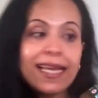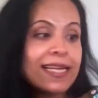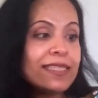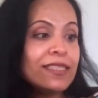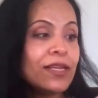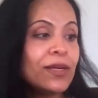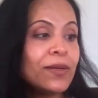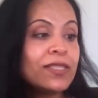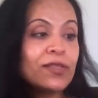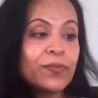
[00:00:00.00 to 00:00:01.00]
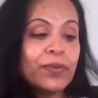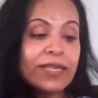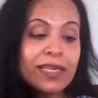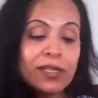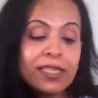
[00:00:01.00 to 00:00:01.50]
and you know it's
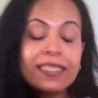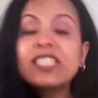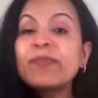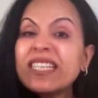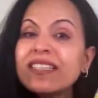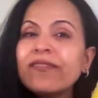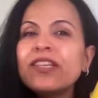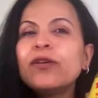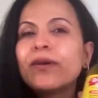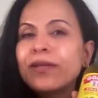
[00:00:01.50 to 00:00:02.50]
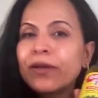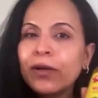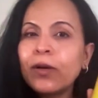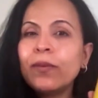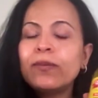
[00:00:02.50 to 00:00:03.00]
pretty good especially when you are on the
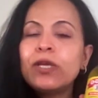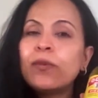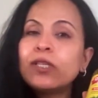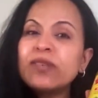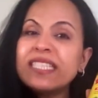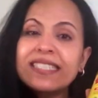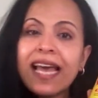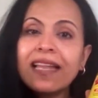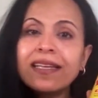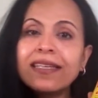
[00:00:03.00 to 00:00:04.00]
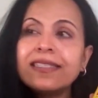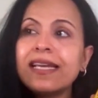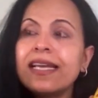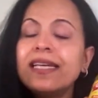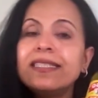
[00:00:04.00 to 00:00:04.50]
go you want to eat salad
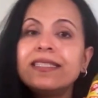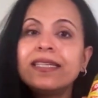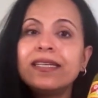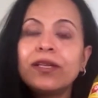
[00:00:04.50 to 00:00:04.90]
and uh,